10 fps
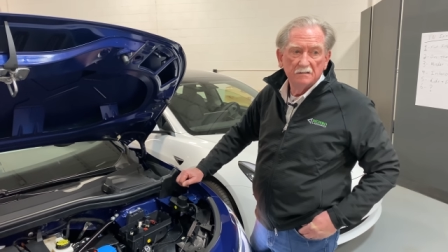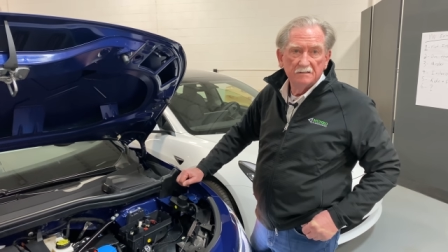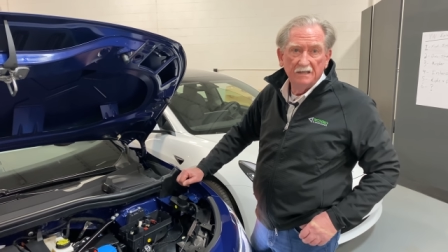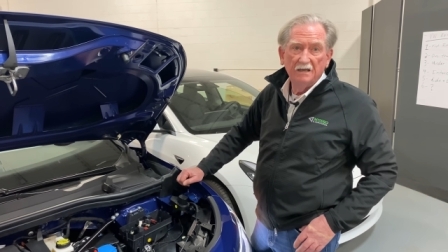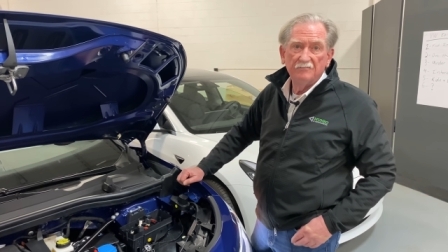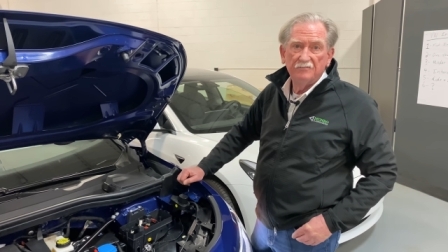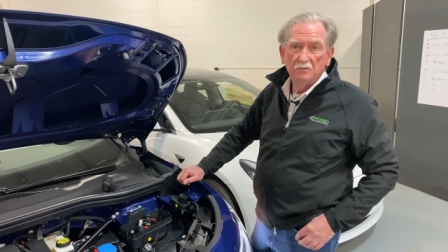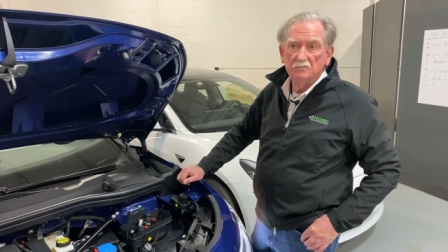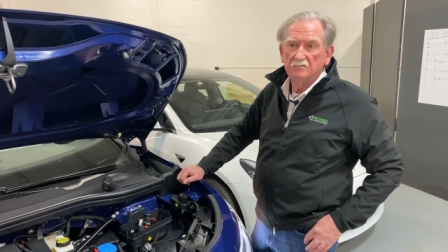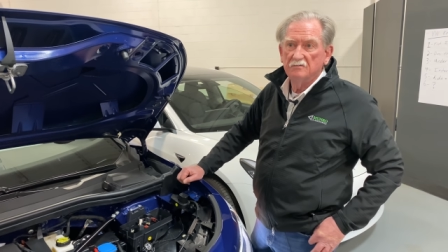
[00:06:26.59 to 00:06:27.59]
They have
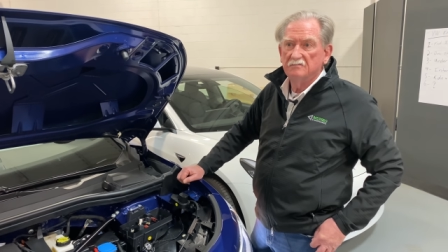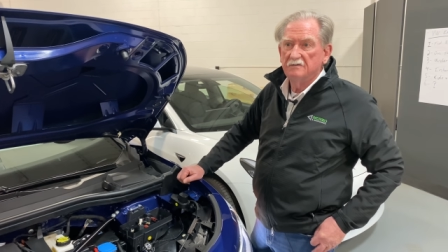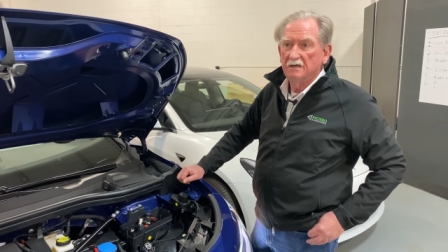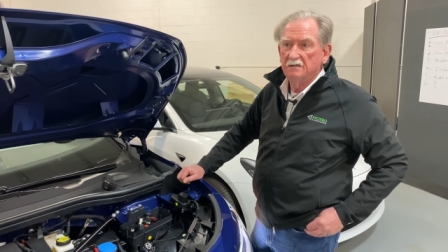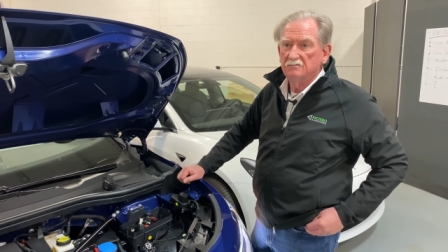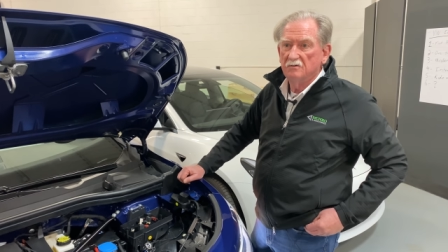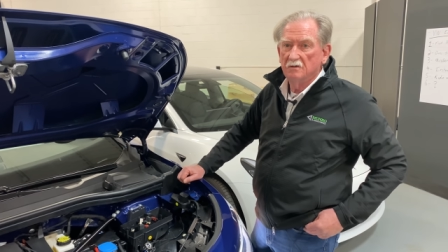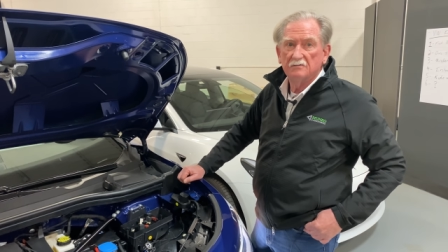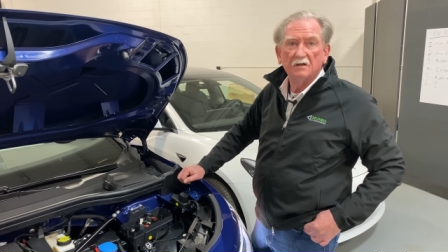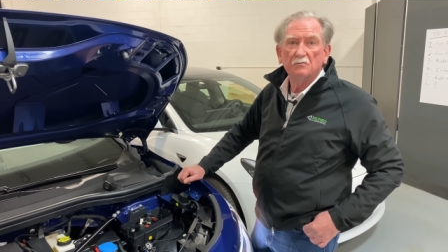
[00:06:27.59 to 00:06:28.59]
fuses that,
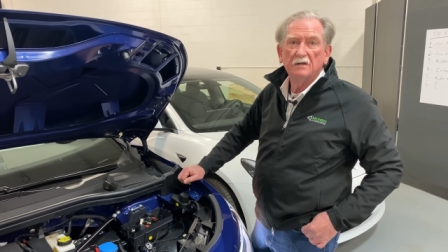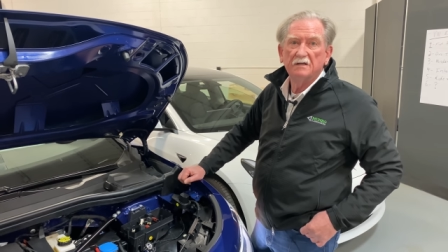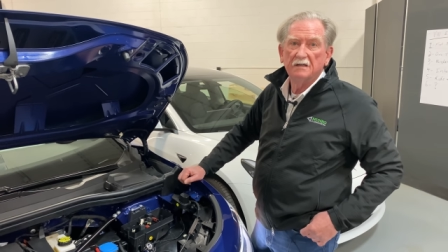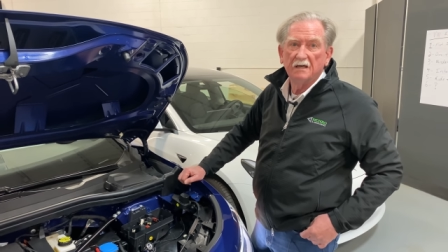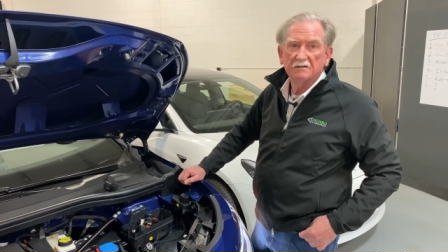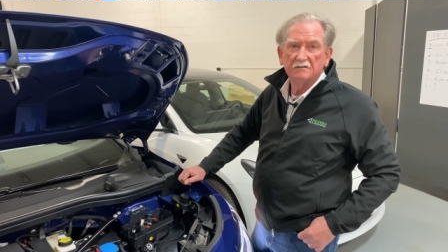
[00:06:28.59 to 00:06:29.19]
uh, that reconnect.